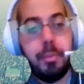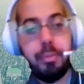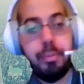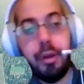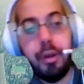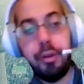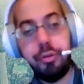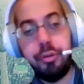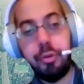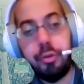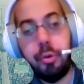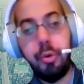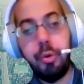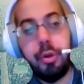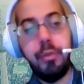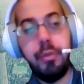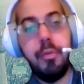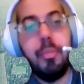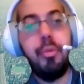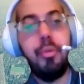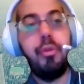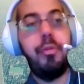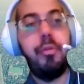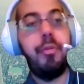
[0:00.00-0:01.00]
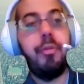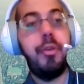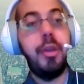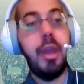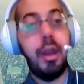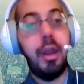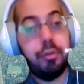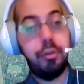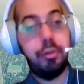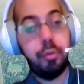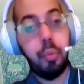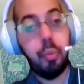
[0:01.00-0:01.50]
the pressure to remove the
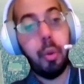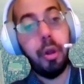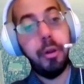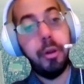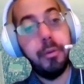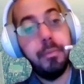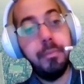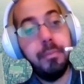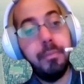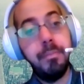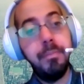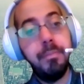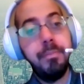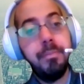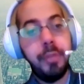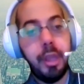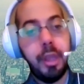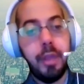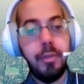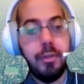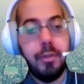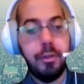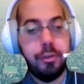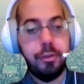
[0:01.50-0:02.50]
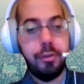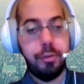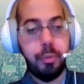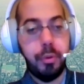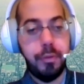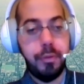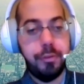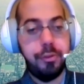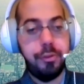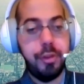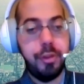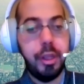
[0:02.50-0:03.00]
next one in this
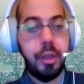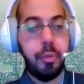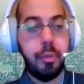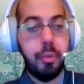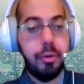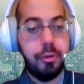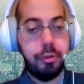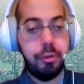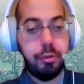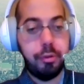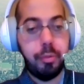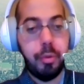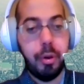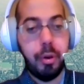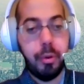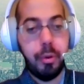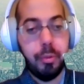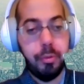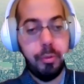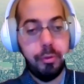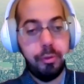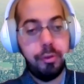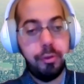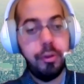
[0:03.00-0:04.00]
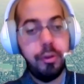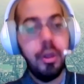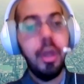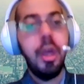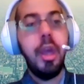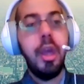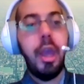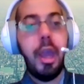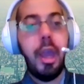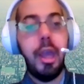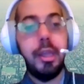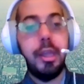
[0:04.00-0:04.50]
sort of sequence grows.
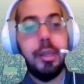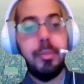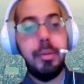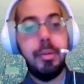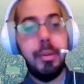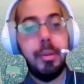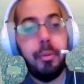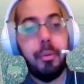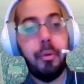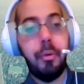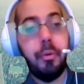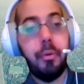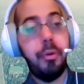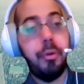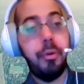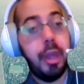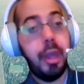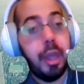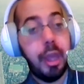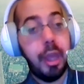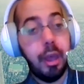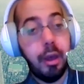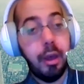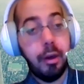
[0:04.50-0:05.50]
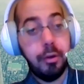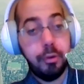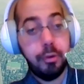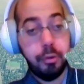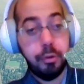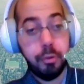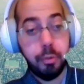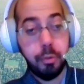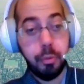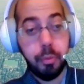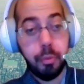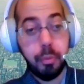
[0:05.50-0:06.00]
And the people
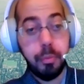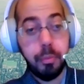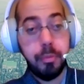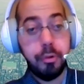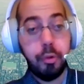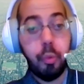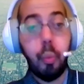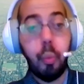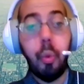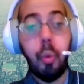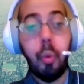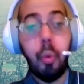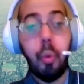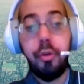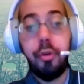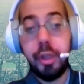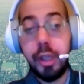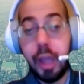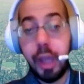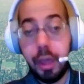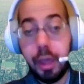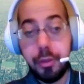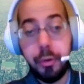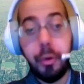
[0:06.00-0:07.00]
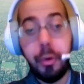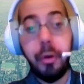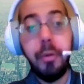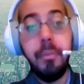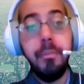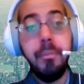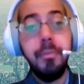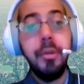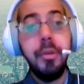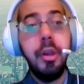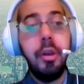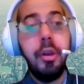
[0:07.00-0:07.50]
who work
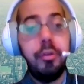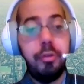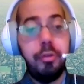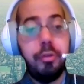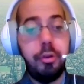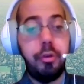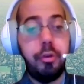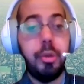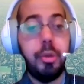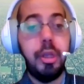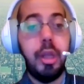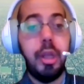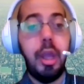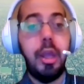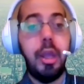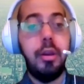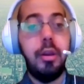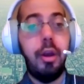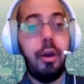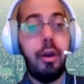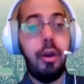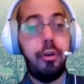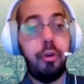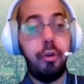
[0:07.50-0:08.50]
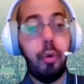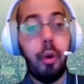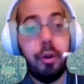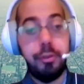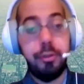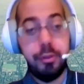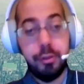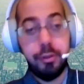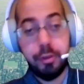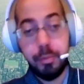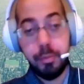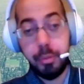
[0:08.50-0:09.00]
together to create a
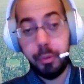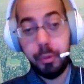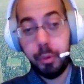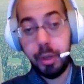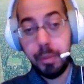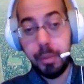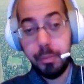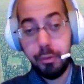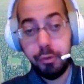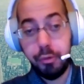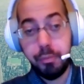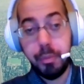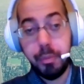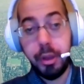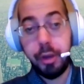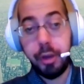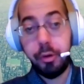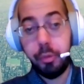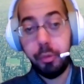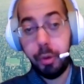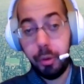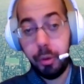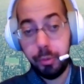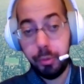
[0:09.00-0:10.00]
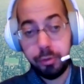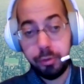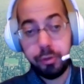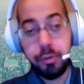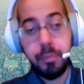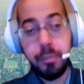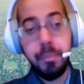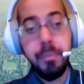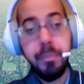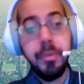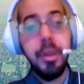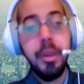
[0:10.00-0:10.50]
cross-disability movement
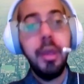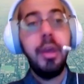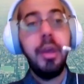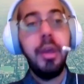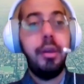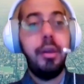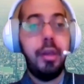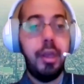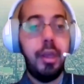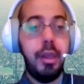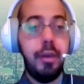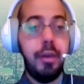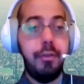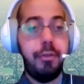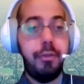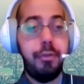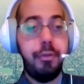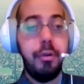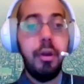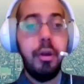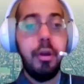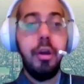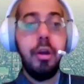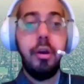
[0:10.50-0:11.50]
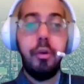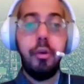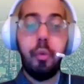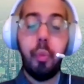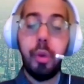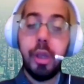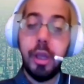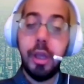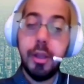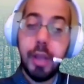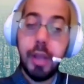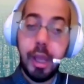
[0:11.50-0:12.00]
grows. If
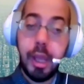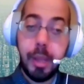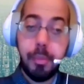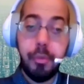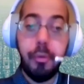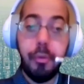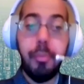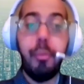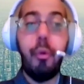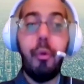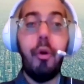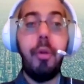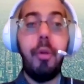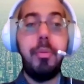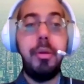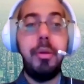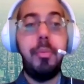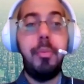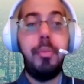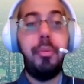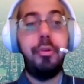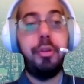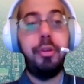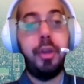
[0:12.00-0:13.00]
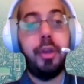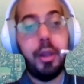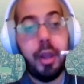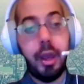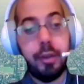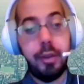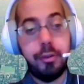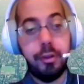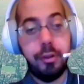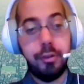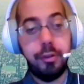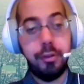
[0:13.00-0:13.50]
we enable more people to get
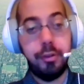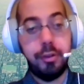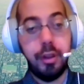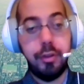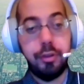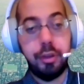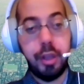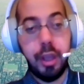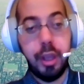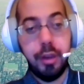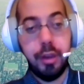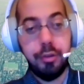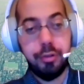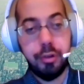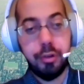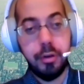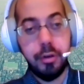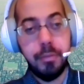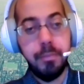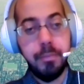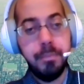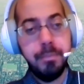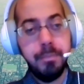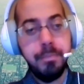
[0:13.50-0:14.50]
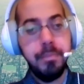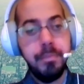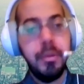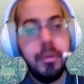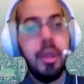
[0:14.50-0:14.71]
access to education,